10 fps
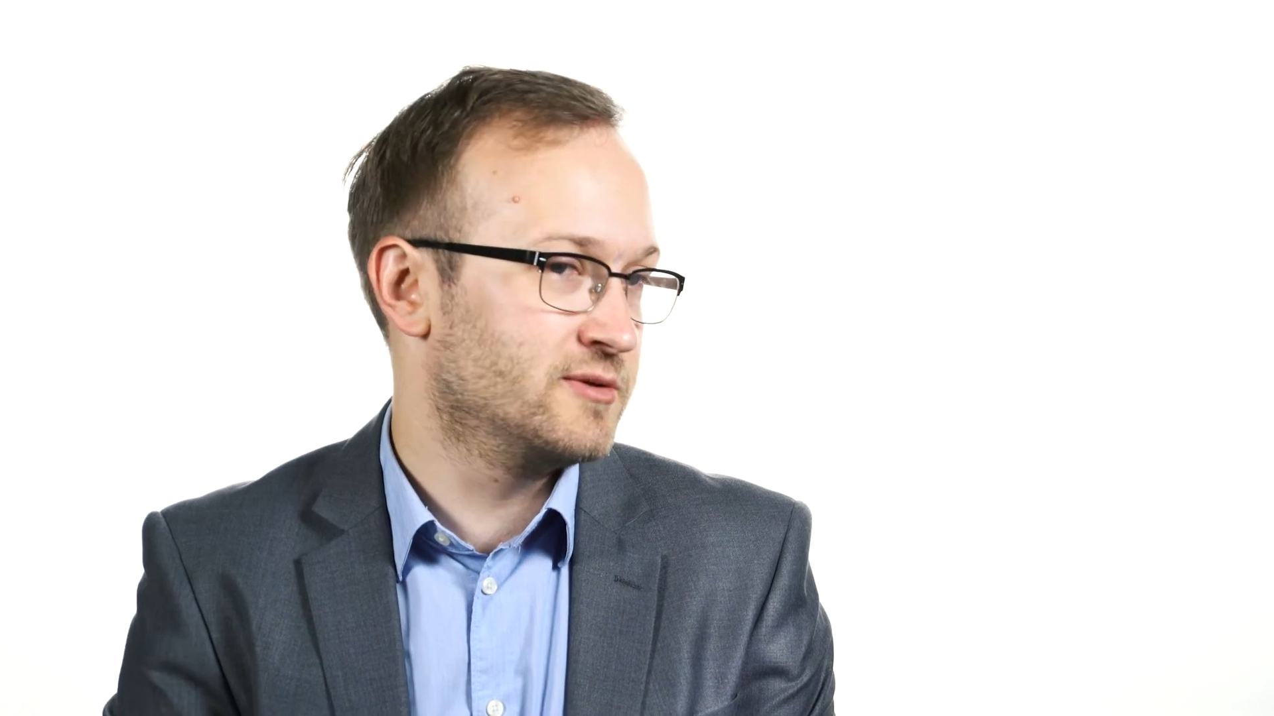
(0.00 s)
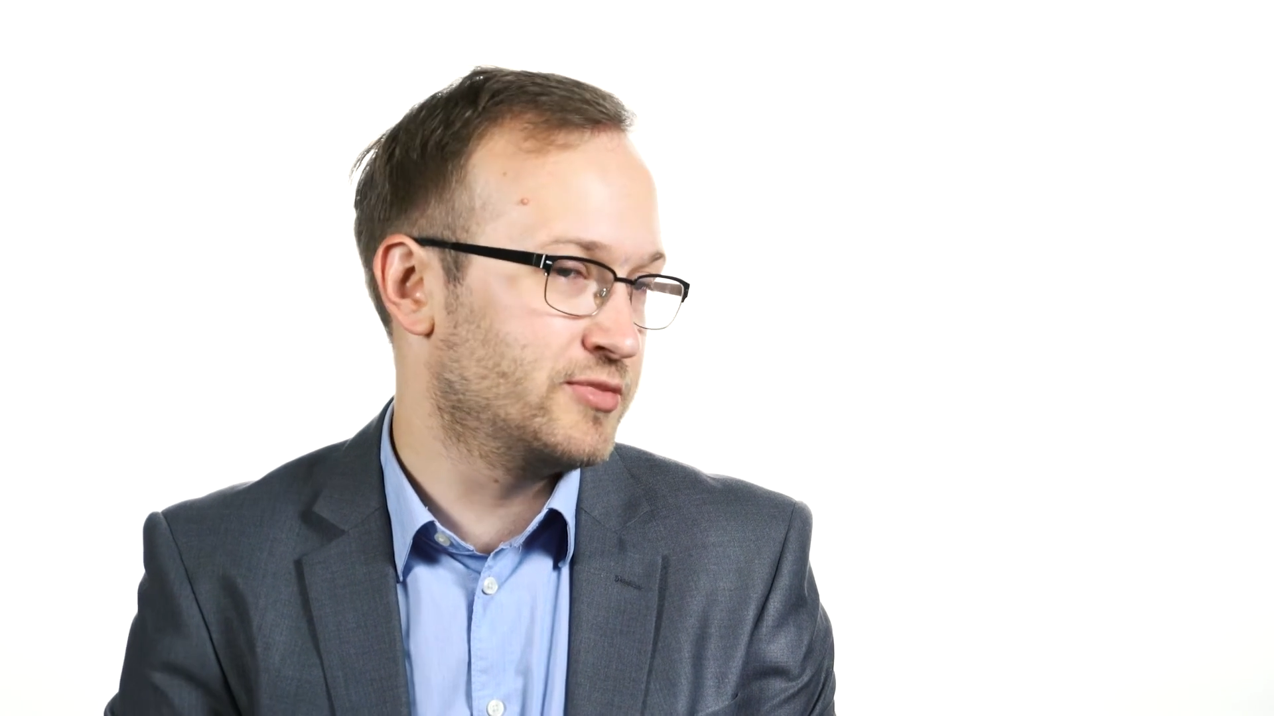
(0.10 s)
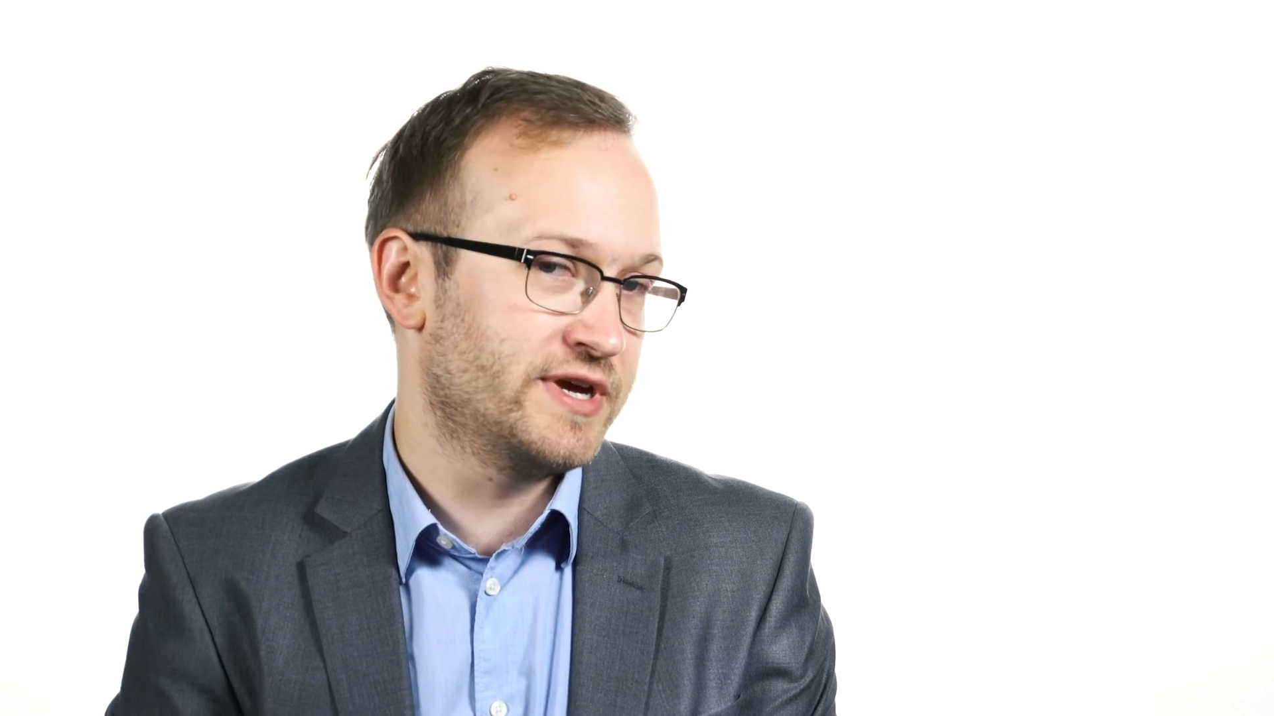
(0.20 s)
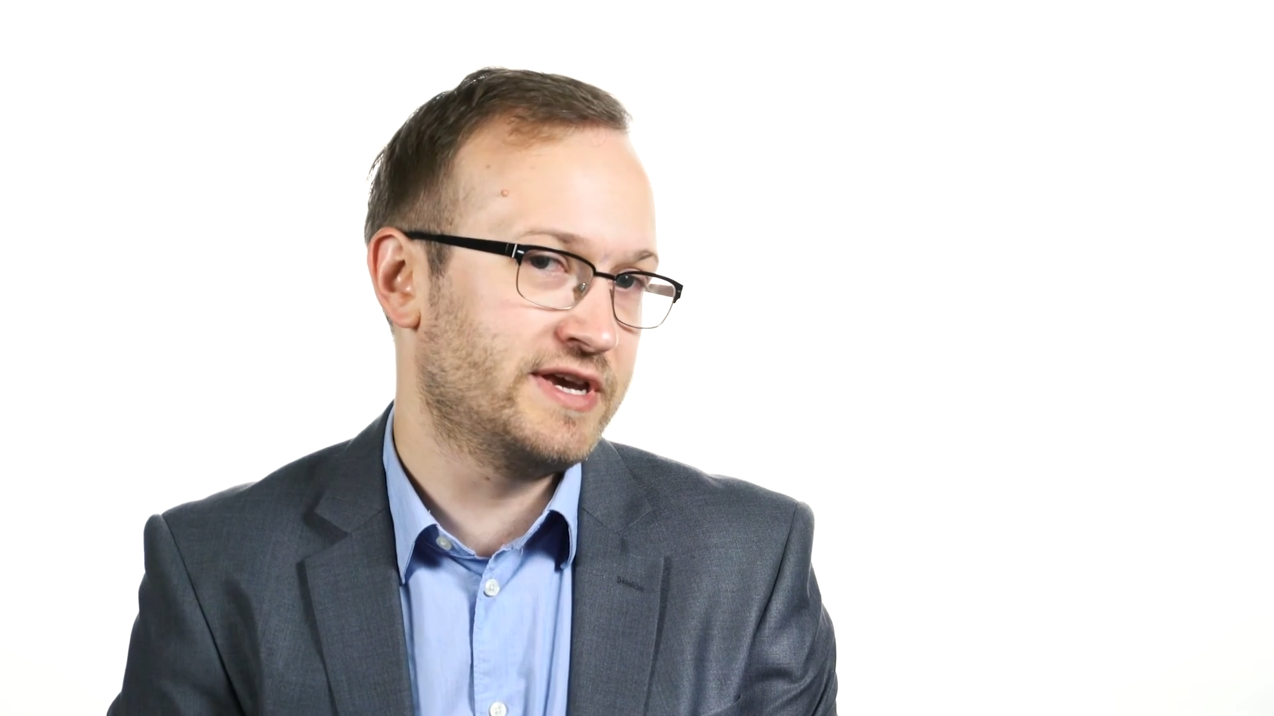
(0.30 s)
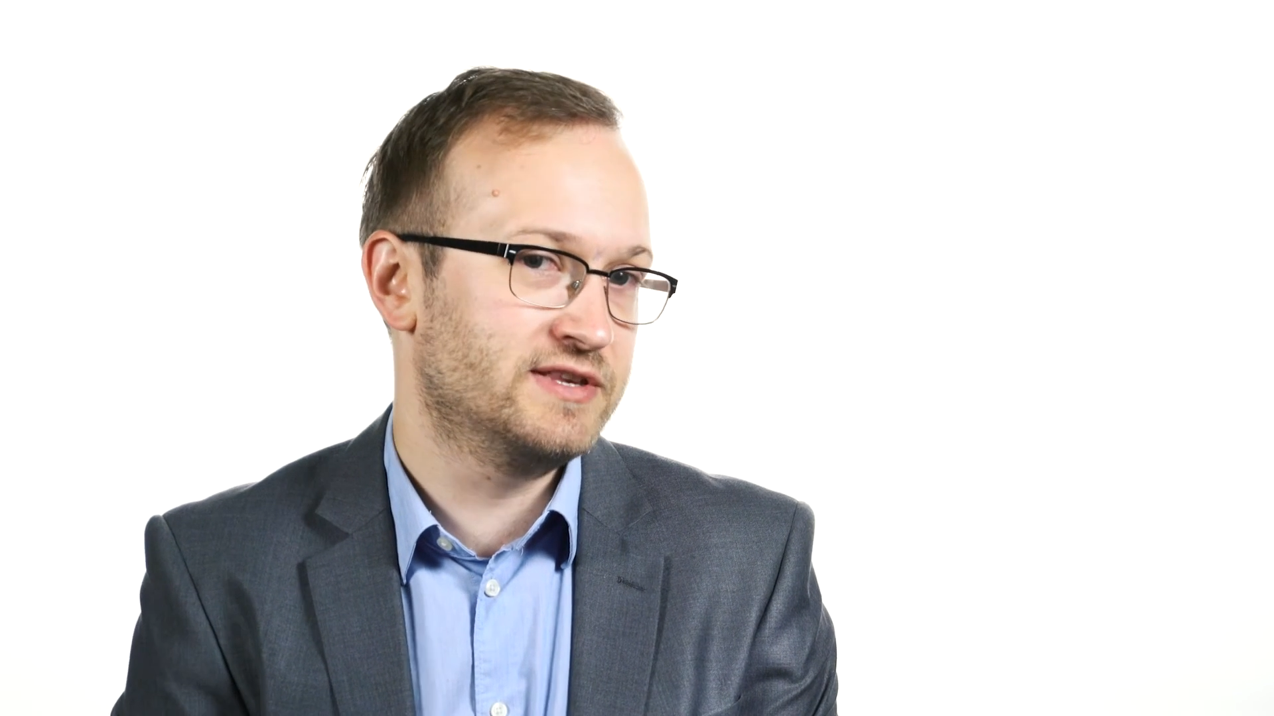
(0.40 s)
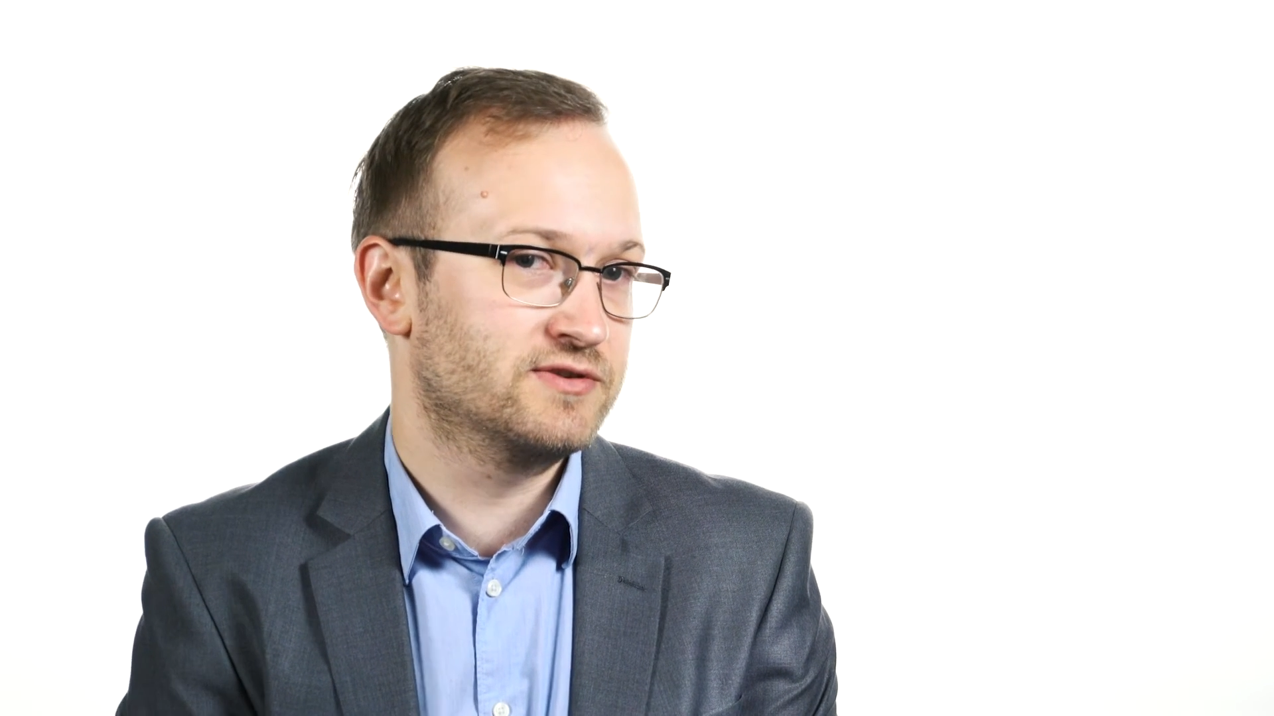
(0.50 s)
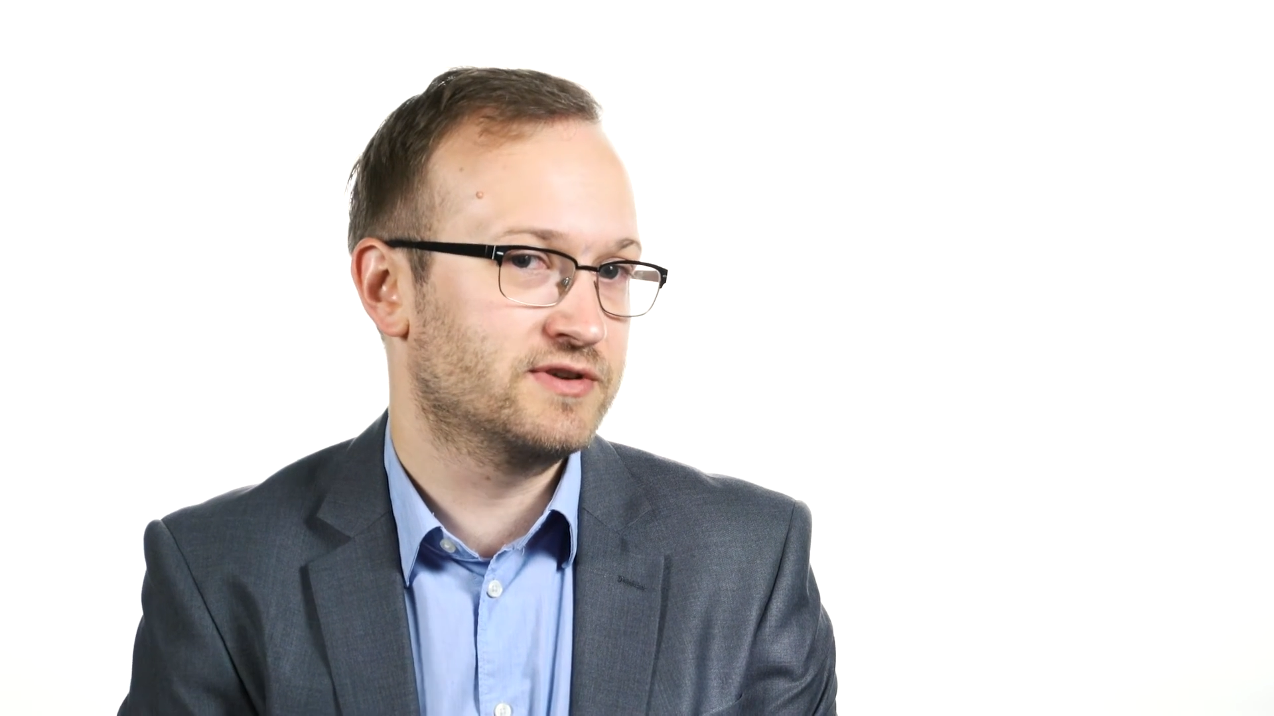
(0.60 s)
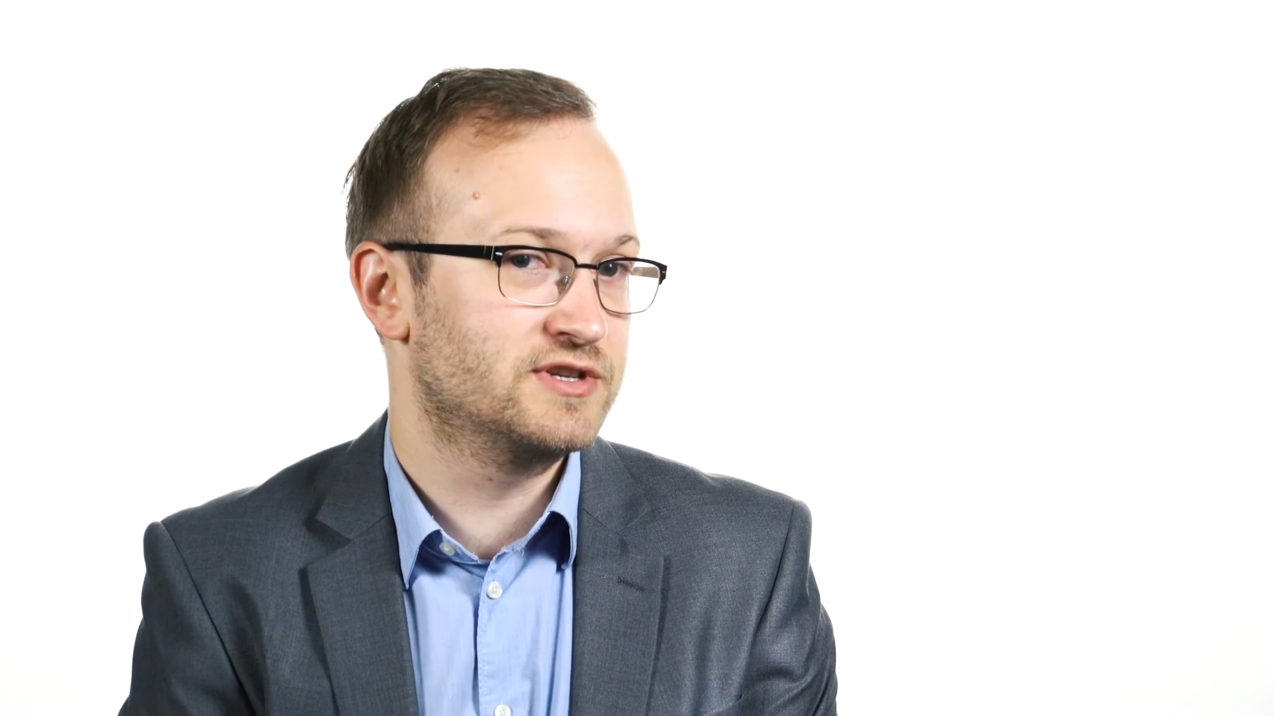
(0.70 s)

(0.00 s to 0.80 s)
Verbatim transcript: on the Blaze,